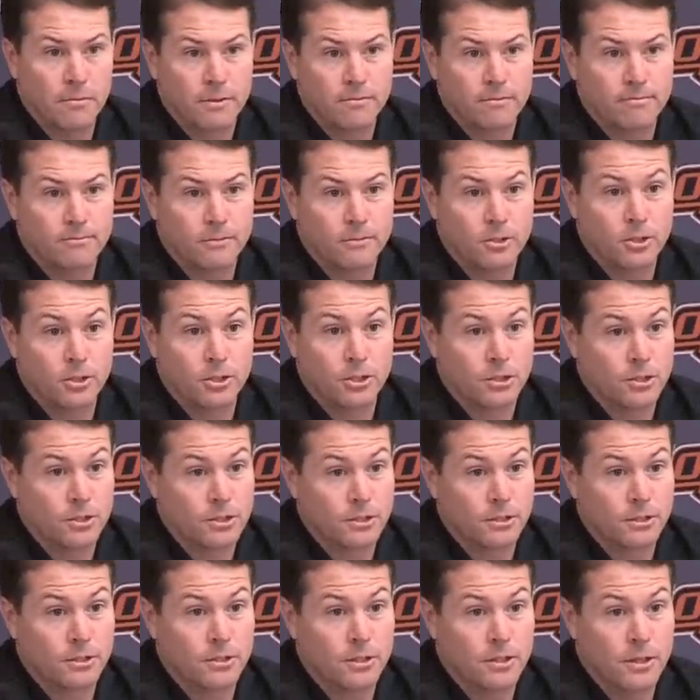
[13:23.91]
but
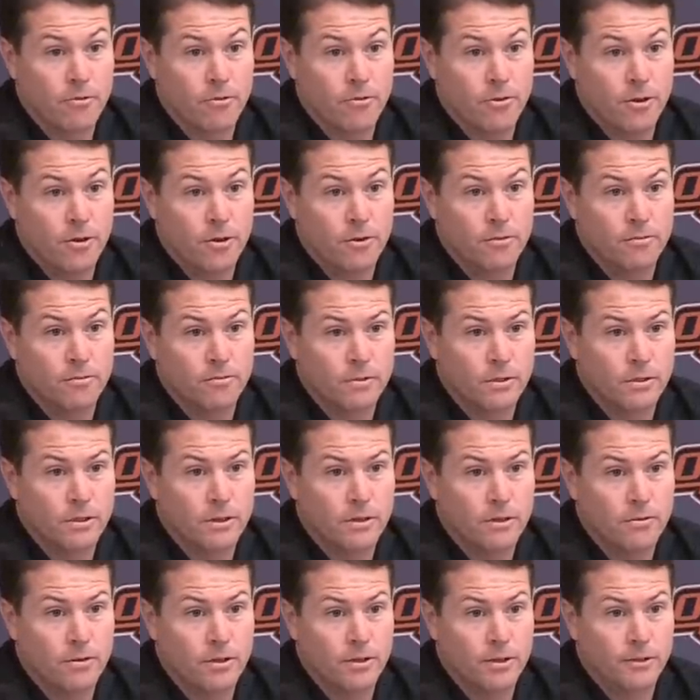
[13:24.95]
you never know. You
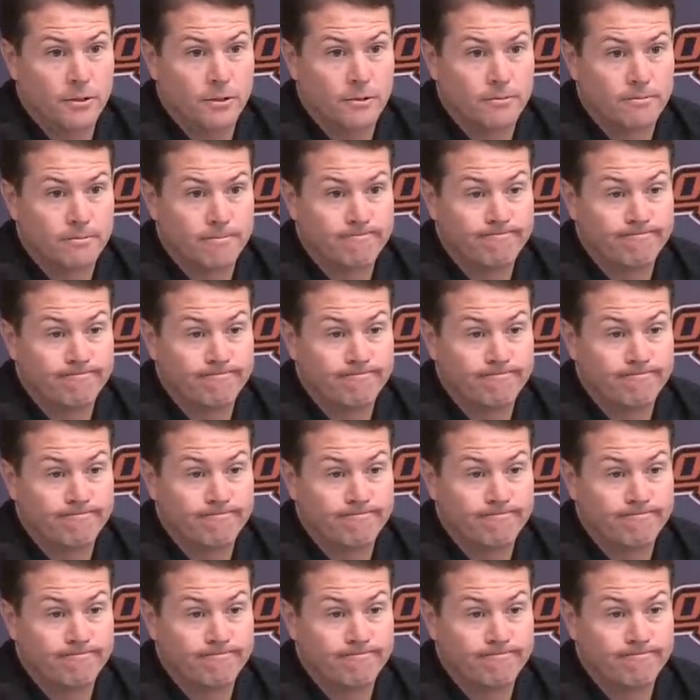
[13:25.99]
never know.